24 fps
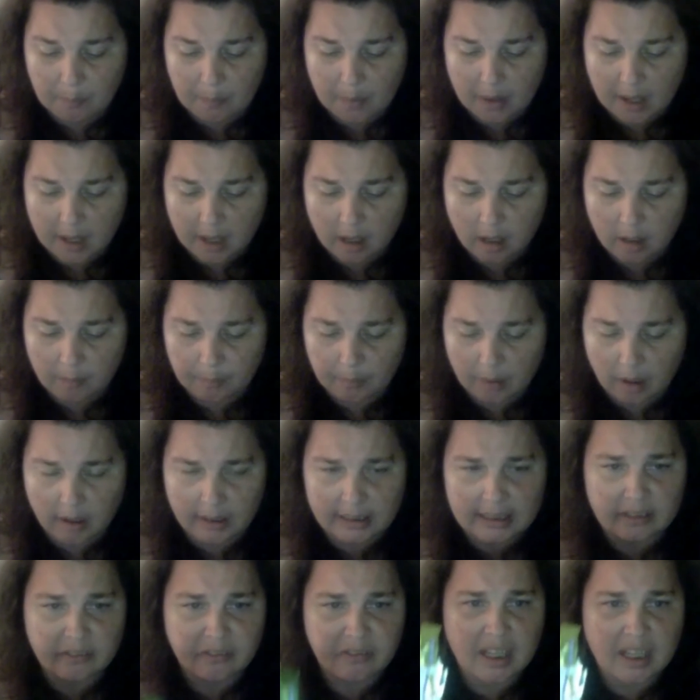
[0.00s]
Um, I
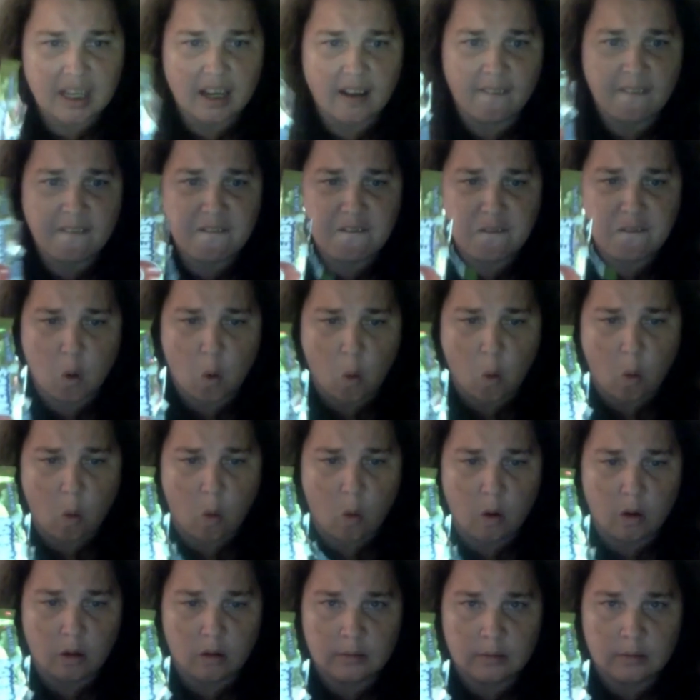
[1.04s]
give that a four.